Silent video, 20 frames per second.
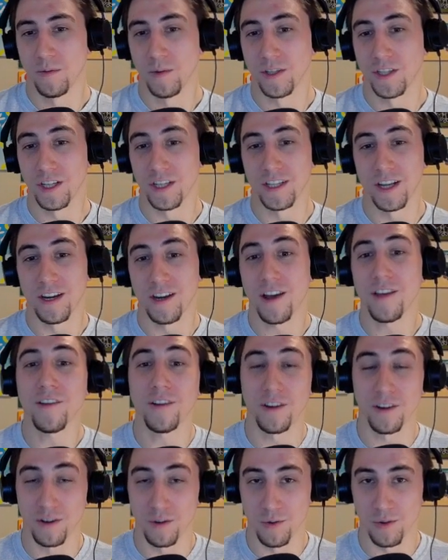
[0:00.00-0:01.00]
which is
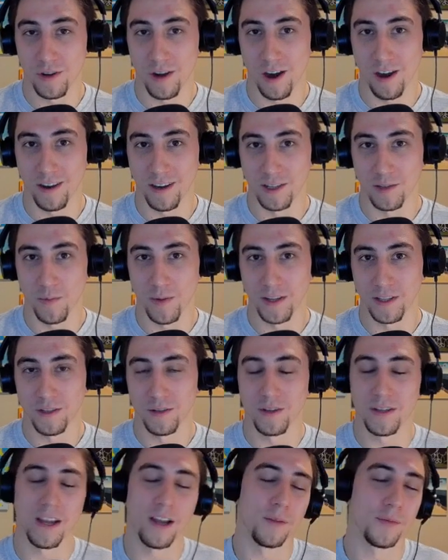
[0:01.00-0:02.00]
another new card as well
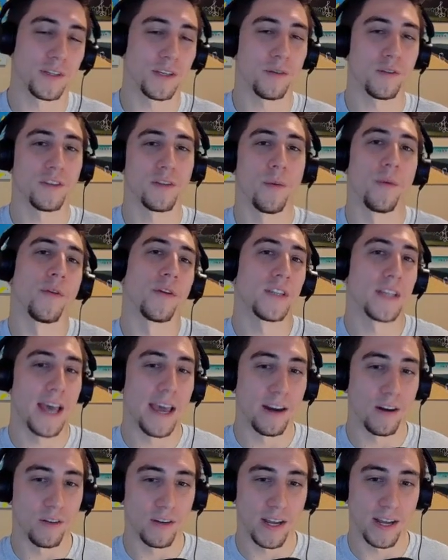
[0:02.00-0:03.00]
too to help deal with some of those
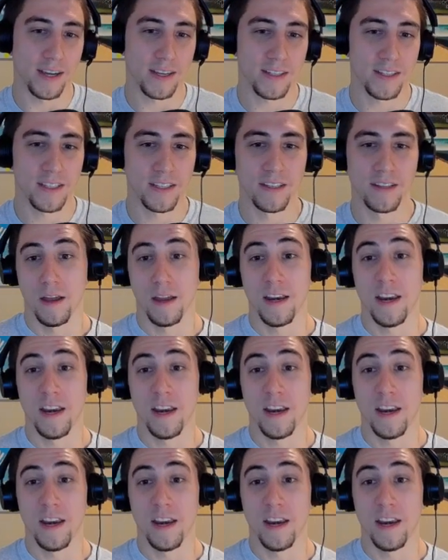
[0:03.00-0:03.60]
aggro decks.